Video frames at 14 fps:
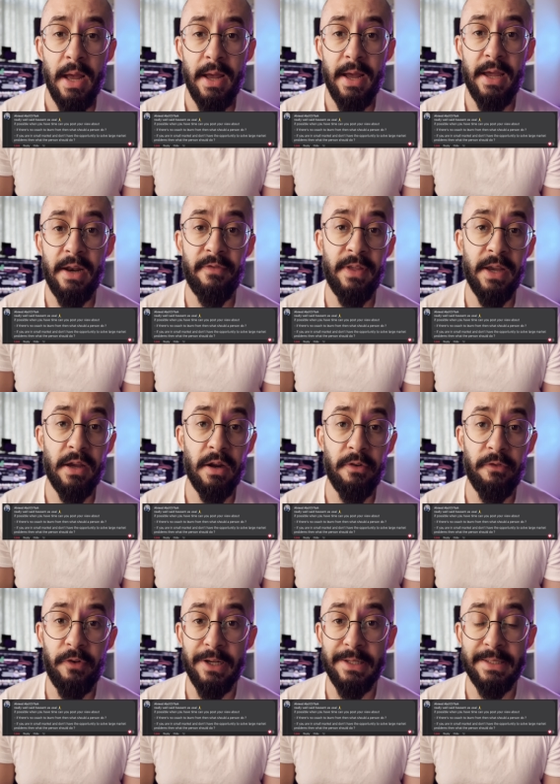Uh, and if they cannot
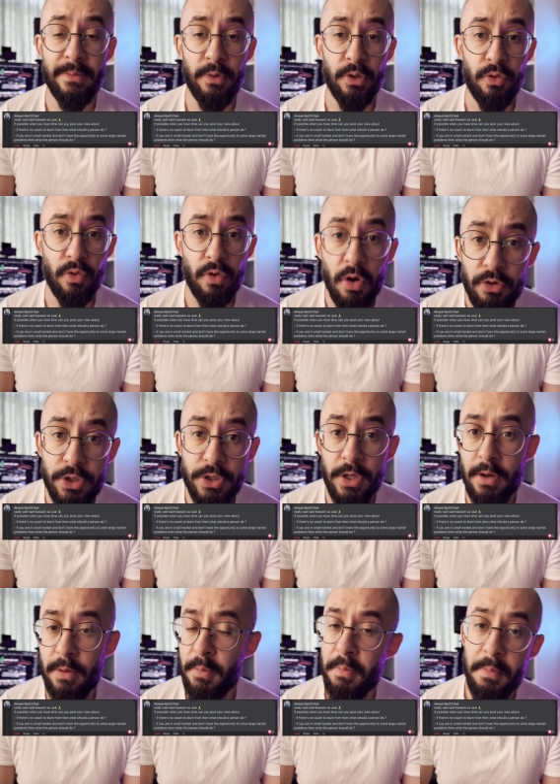find someone to coach
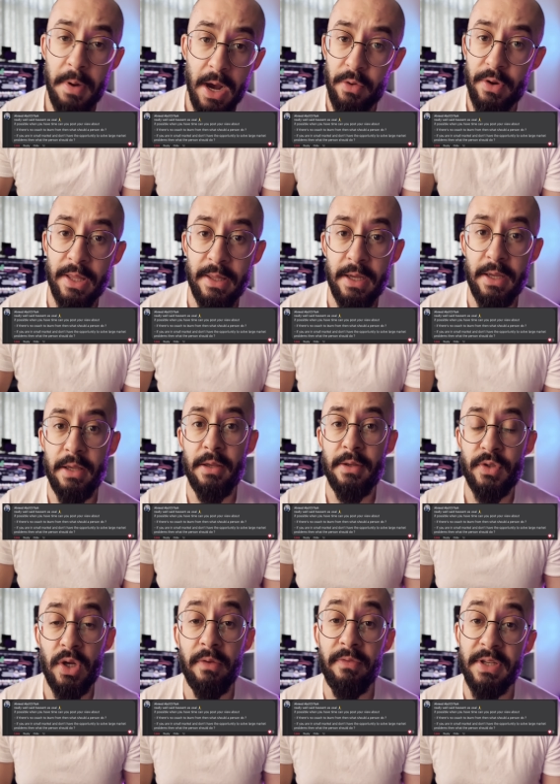them, how can they
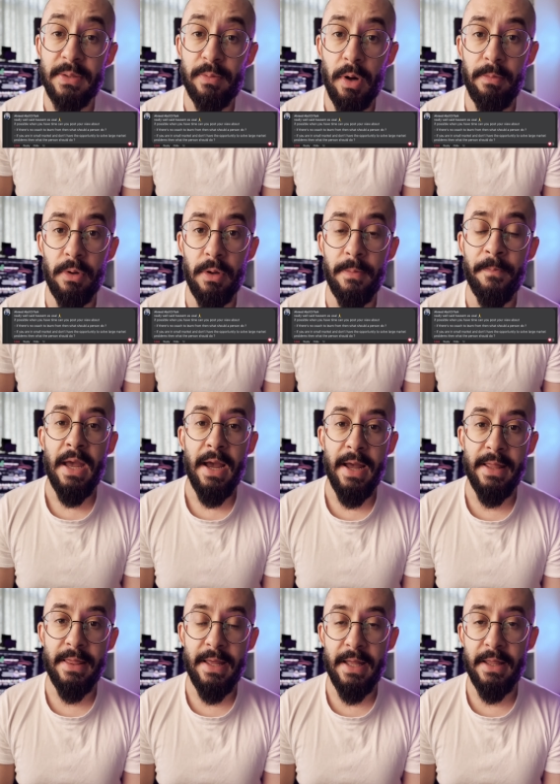solve this problem?
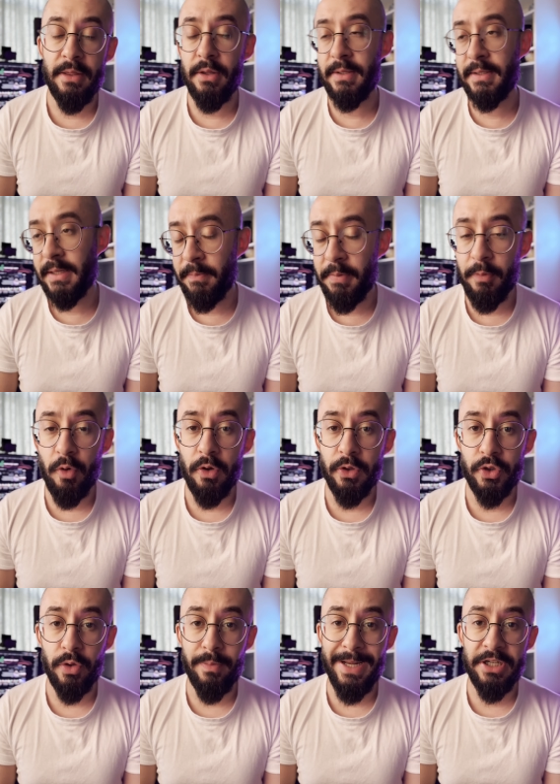And then some people
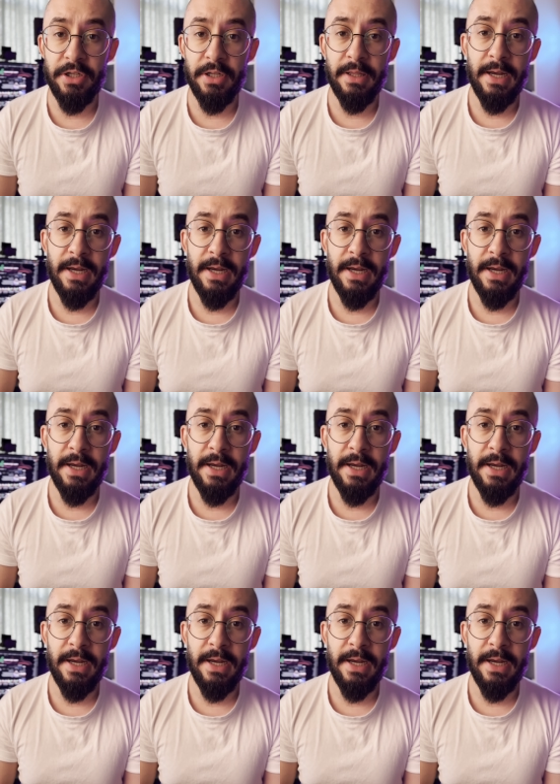also mentioned